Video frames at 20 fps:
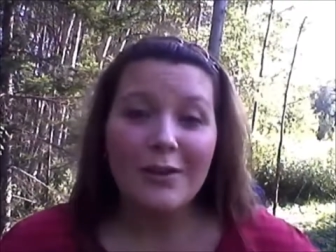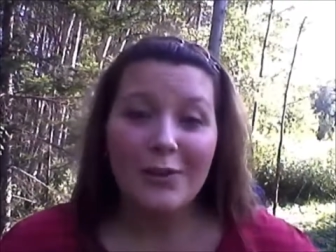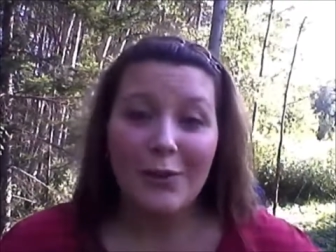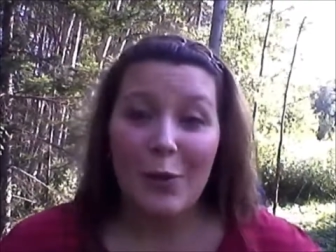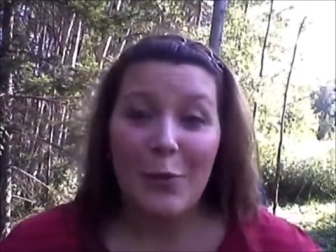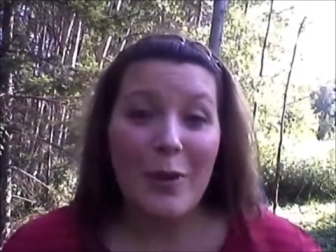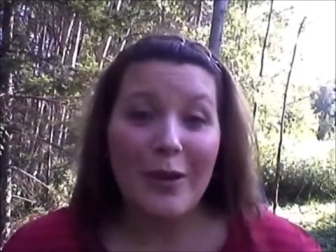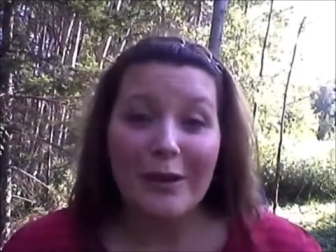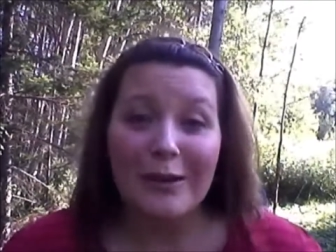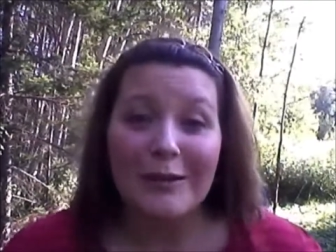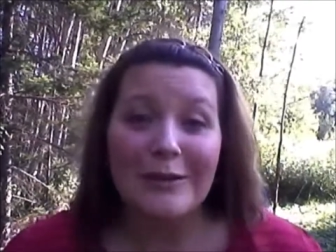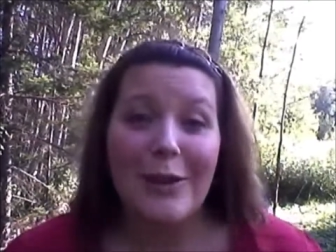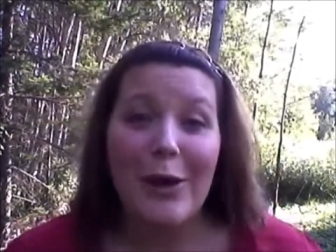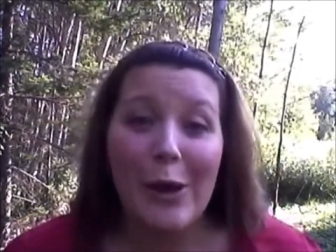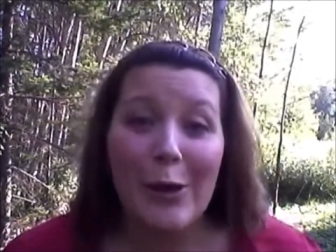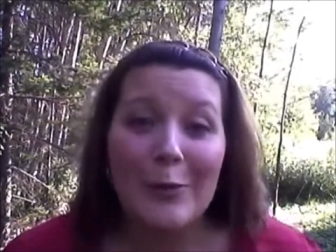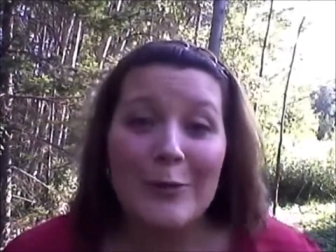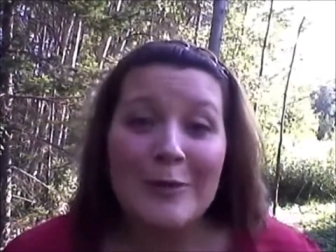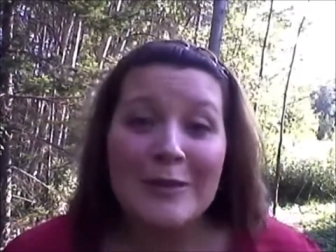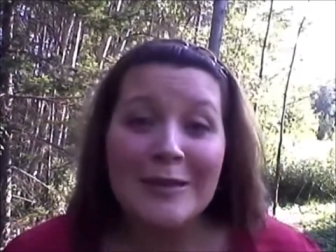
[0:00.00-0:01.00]
many
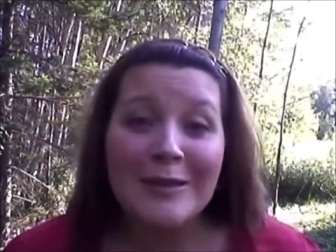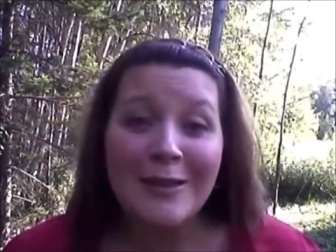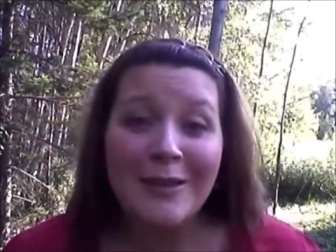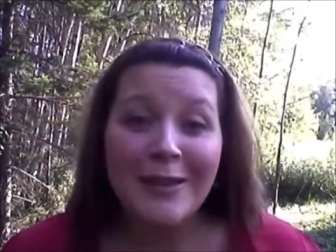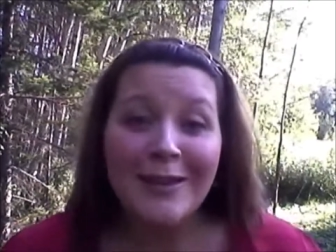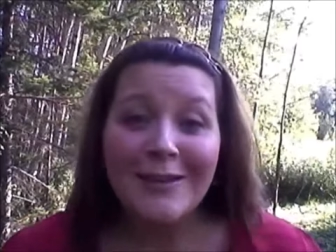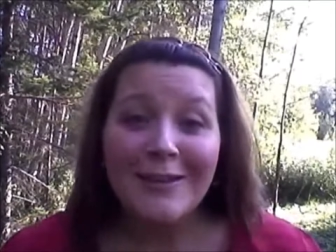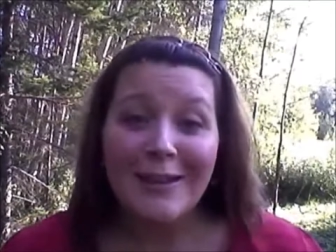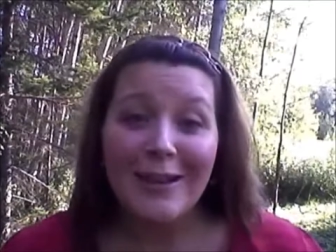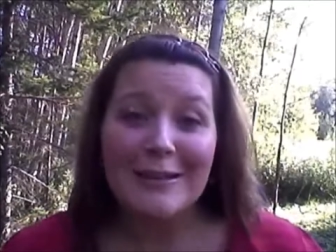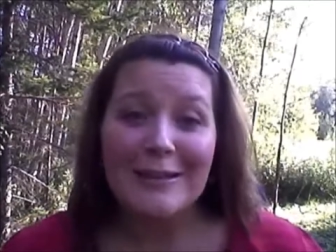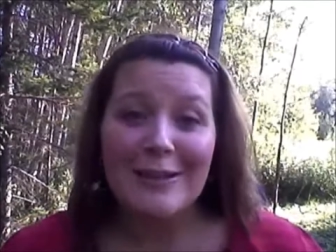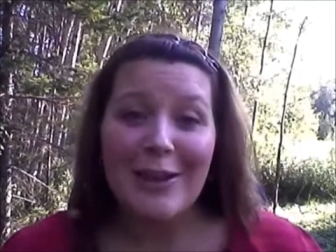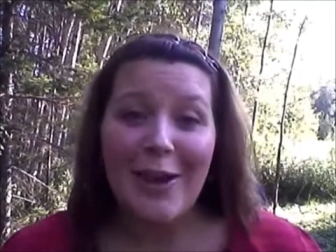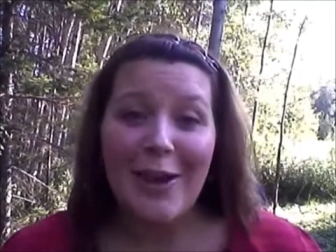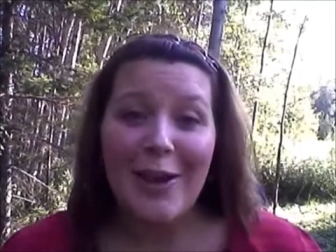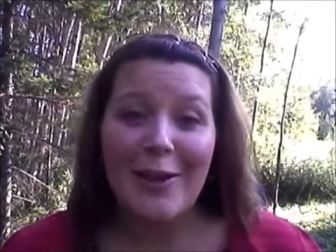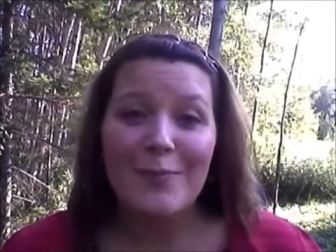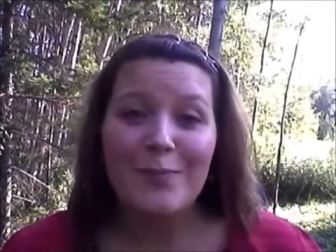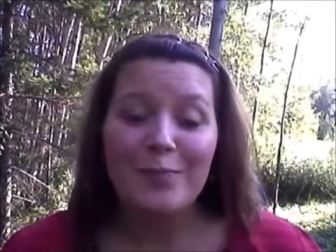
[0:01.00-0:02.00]
times next
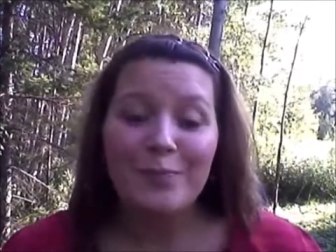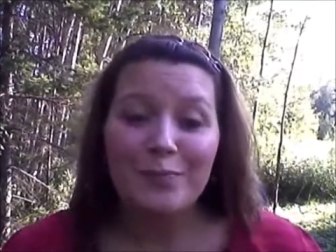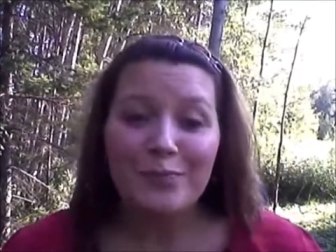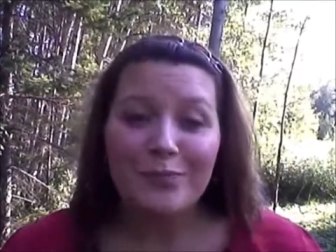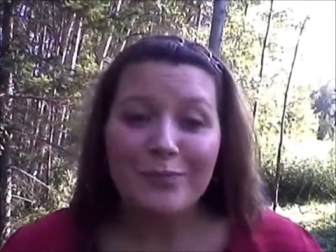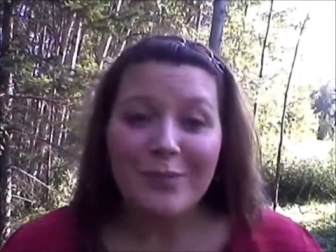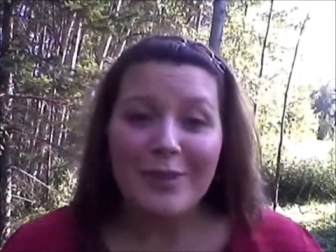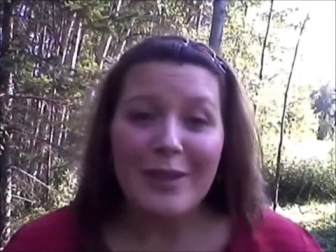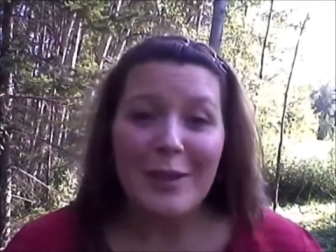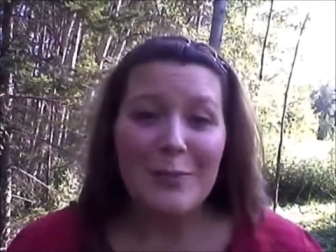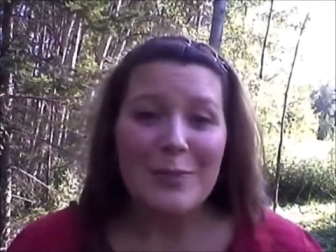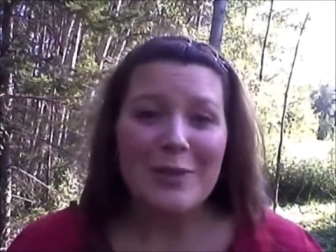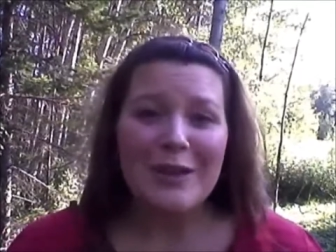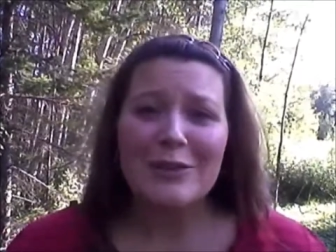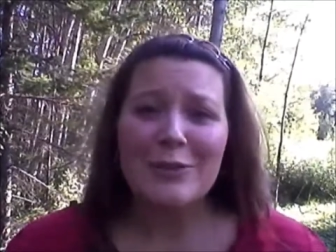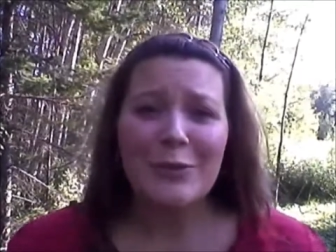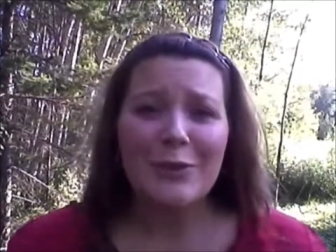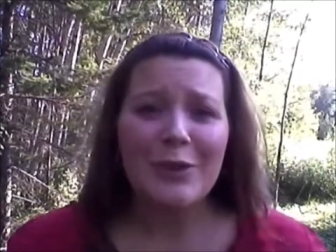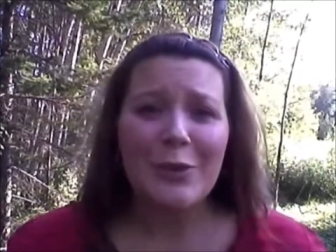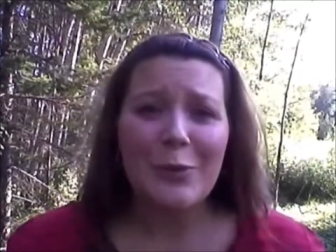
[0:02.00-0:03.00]
time. But
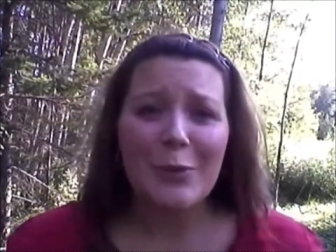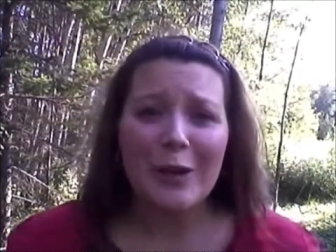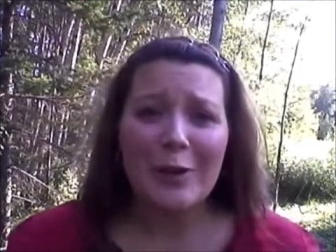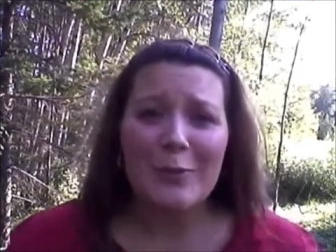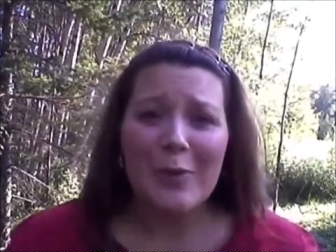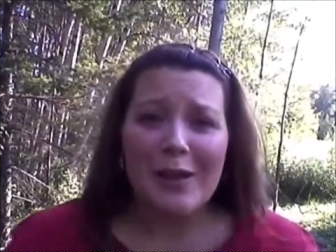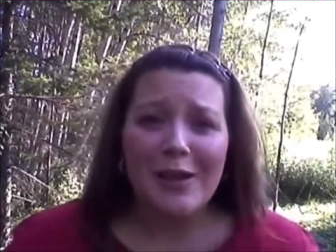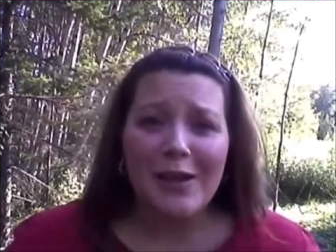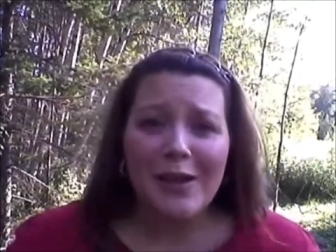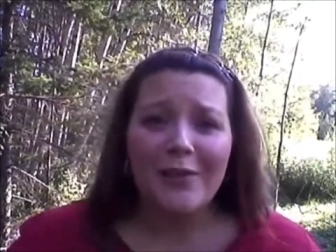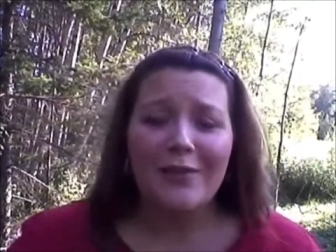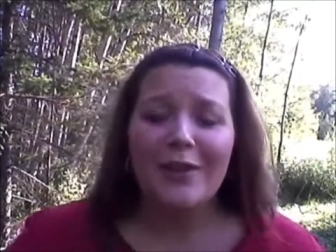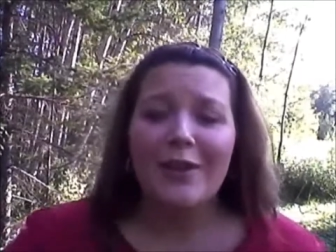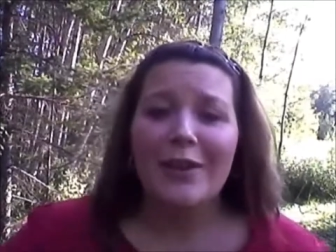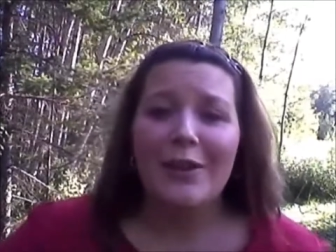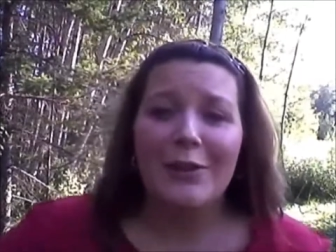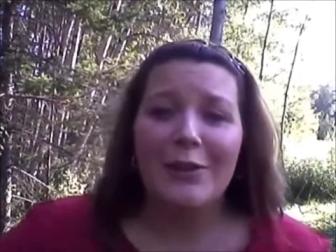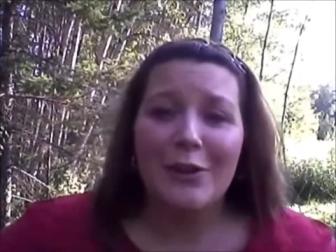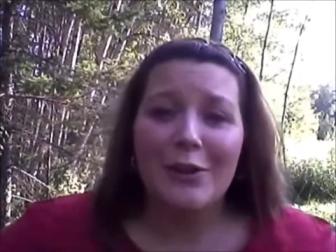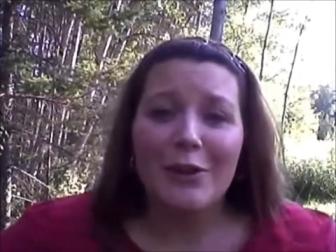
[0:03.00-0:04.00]
it's really weird making a
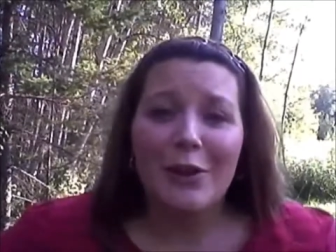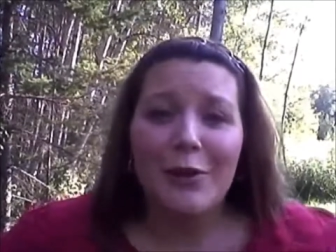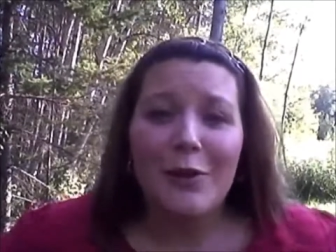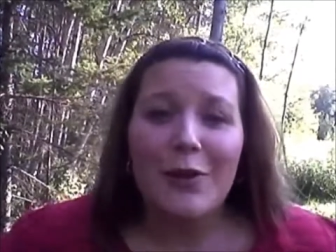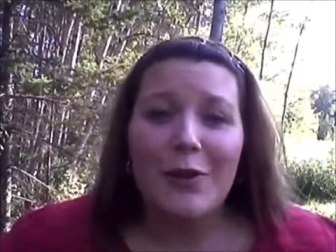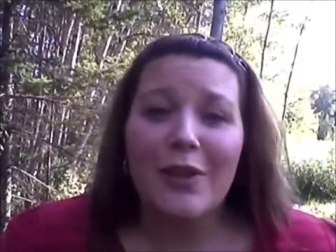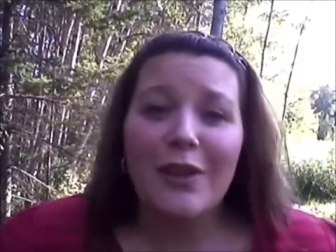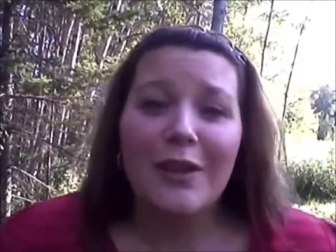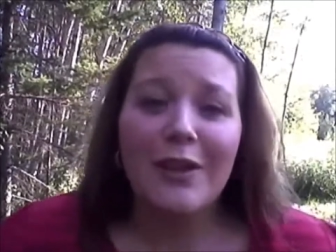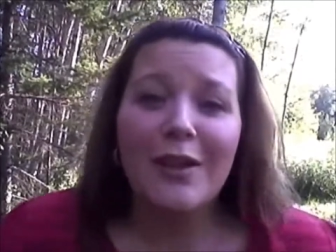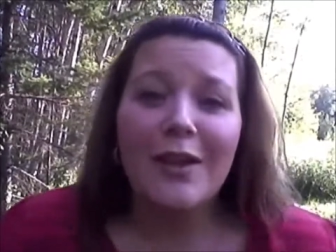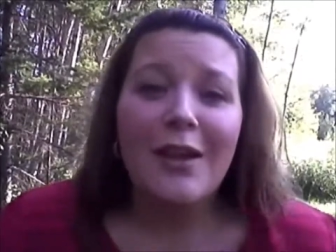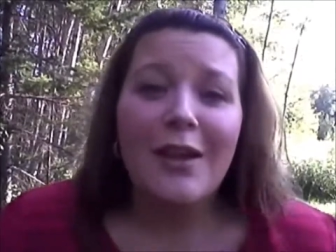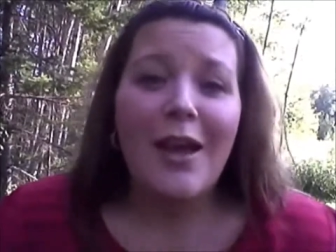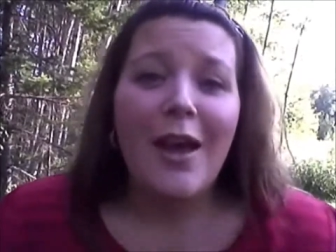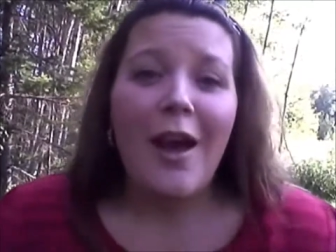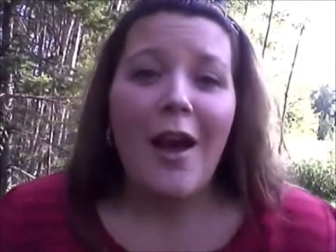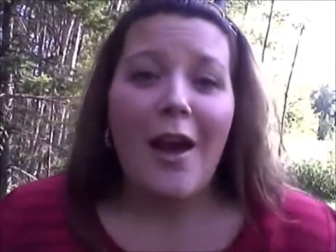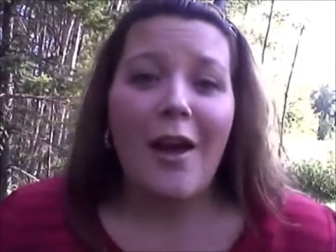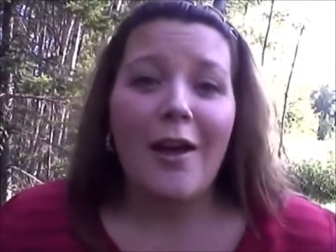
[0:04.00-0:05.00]
video, you know. You think,
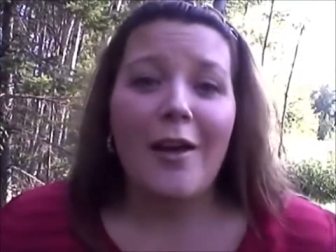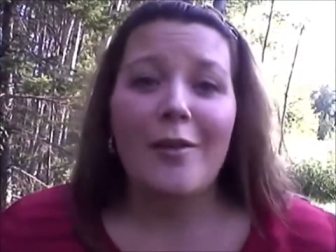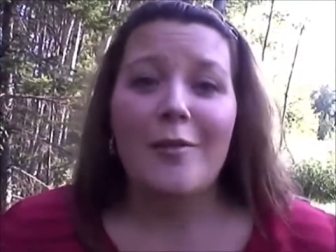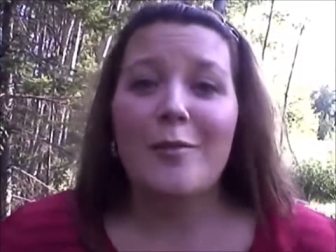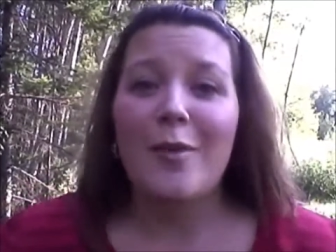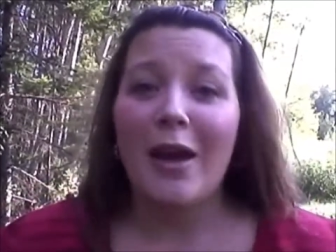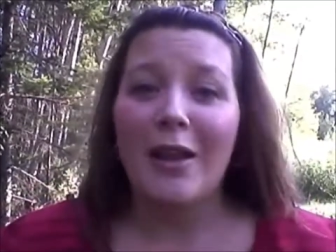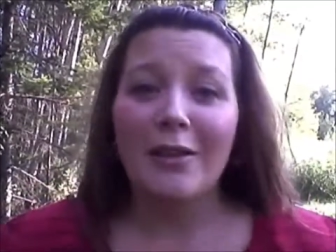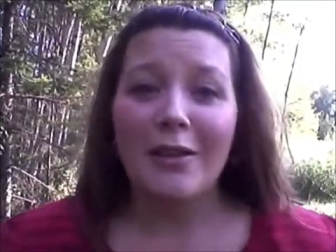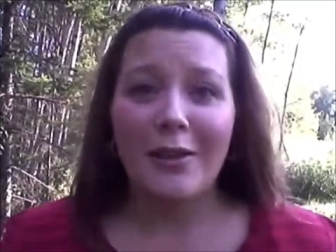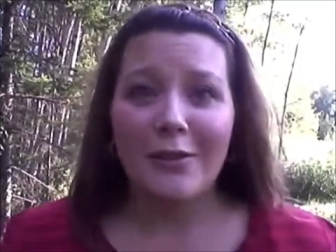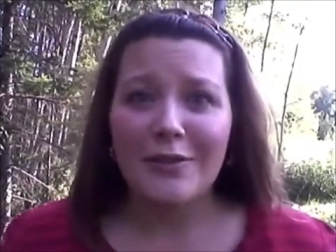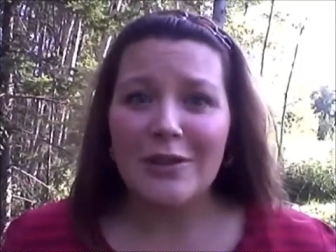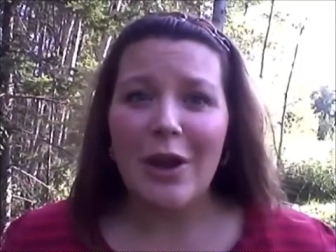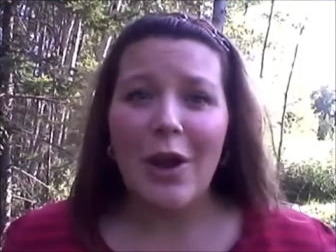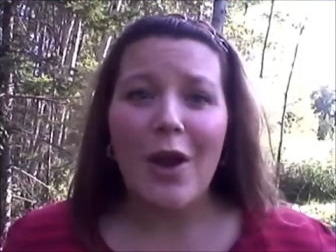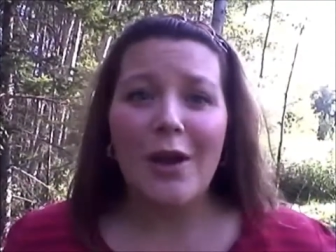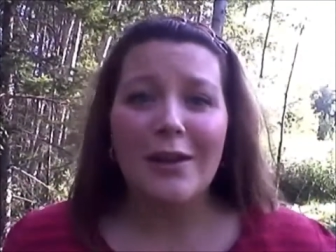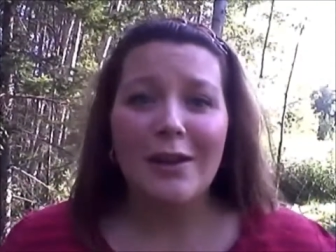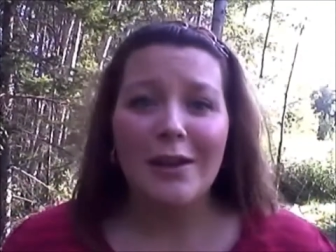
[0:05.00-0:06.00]
I love
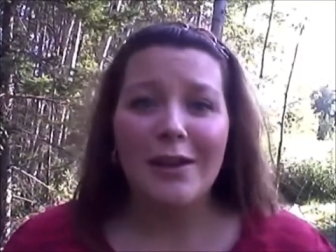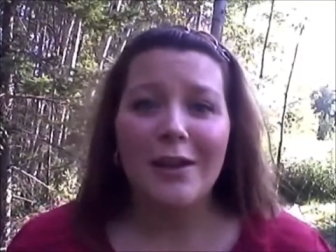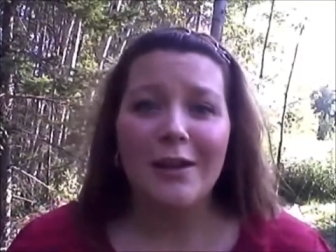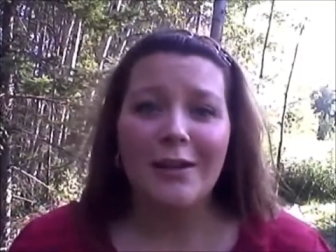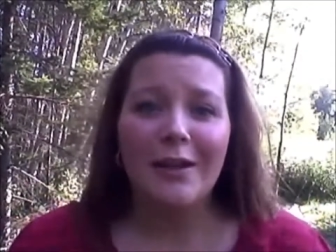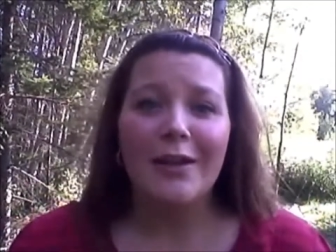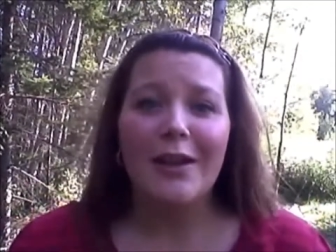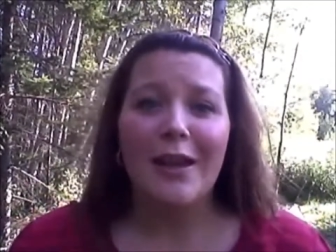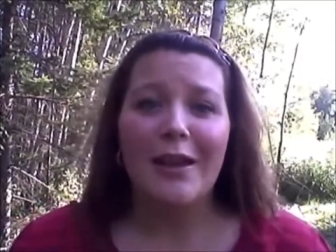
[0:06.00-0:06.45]
talking and I'm